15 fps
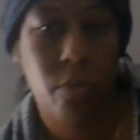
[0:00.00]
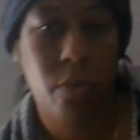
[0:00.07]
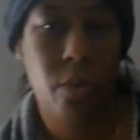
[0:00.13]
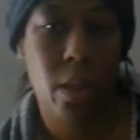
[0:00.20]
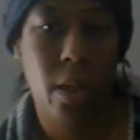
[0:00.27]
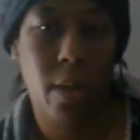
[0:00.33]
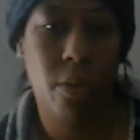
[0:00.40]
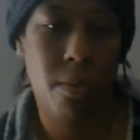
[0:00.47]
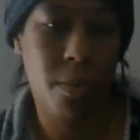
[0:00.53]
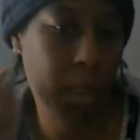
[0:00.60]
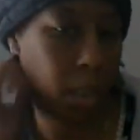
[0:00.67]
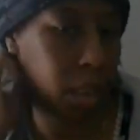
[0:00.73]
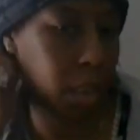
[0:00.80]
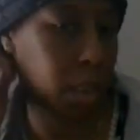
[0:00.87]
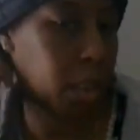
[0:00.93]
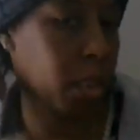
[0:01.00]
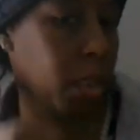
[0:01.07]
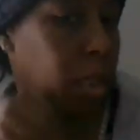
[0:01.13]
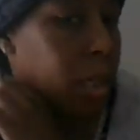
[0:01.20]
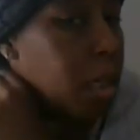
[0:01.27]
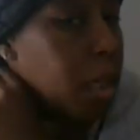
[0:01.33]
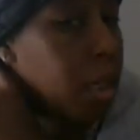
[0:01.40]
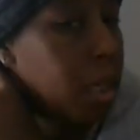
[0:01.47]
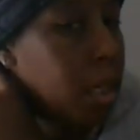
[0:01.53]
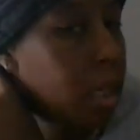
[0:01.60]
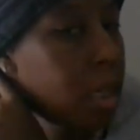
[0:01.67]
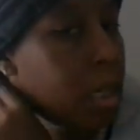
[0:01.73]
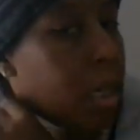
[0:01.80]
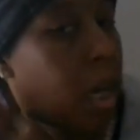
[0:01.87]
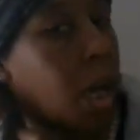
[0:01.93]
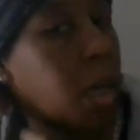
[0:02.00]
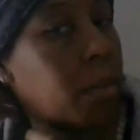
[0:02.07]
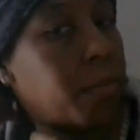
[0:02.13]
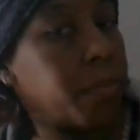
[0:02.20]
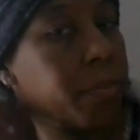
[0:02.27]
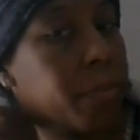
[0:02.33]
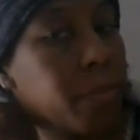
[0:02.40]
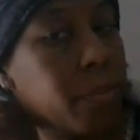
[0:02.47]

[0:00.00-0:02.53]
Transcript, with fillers: straight from here. Um,